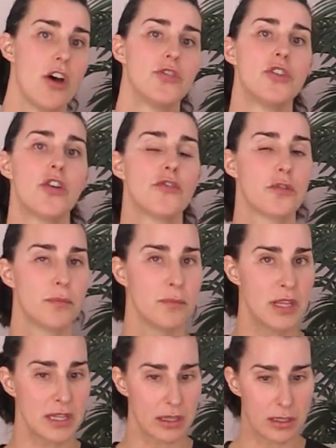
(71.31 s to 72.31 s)
So for
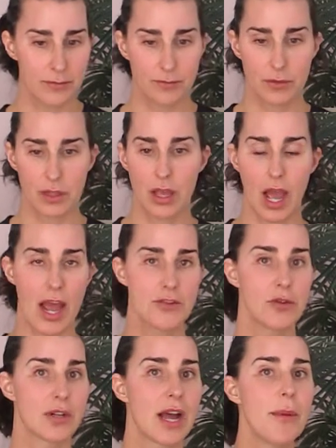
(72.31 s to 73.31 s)
me, I
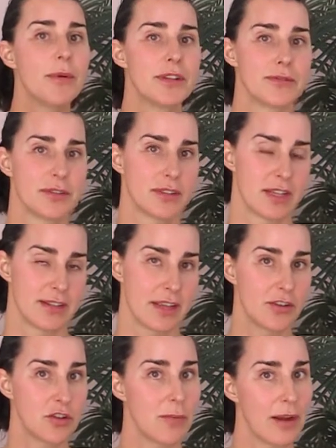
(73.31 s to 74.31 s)
do a couple different things. I
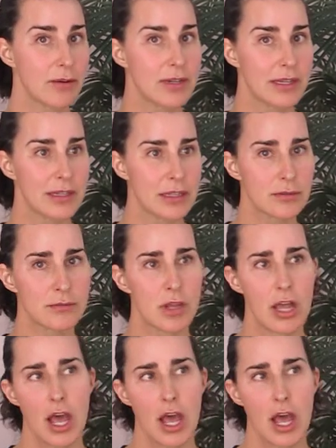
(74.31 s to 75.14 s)
do microneedling.